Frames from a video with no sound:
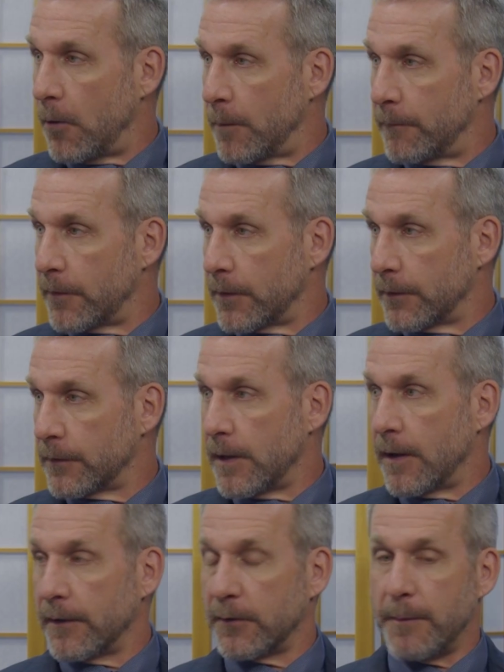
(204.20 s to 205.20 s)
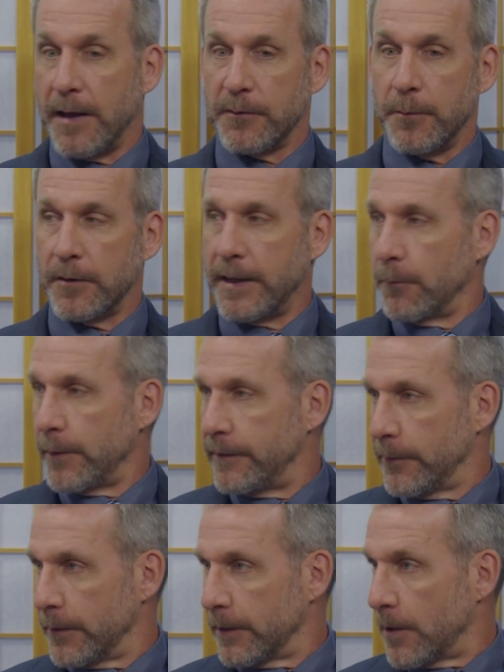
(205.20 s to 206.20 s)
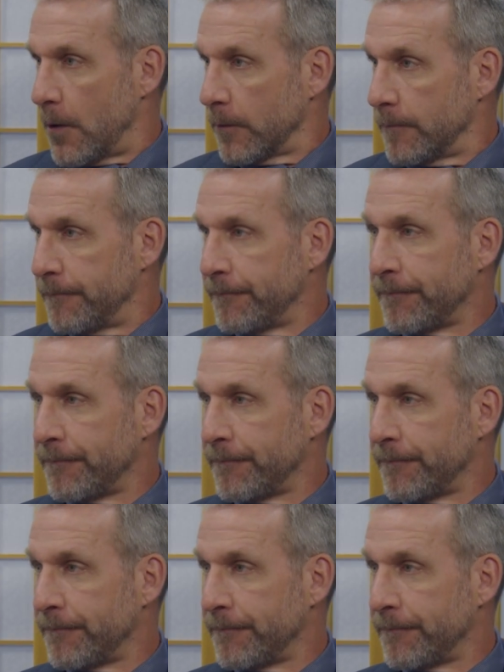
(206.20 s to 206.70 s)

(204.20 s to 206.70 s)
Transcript: home for as long as possible. Can we do it alone?